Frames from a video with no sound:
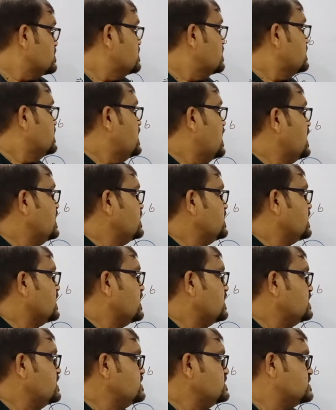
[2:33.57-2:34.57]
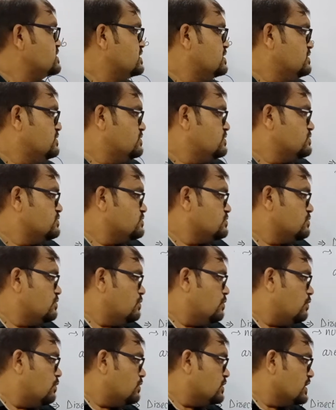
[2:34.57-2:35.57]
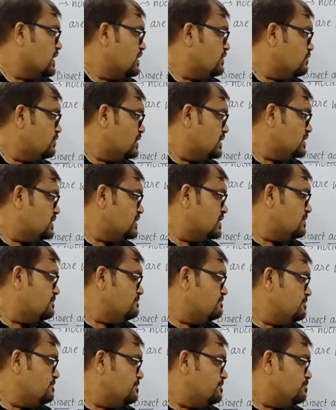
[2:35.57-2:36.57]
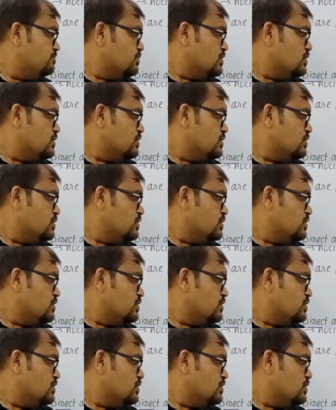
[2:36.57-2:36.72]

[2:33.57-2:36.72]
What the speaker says: direct addition? So organolithium,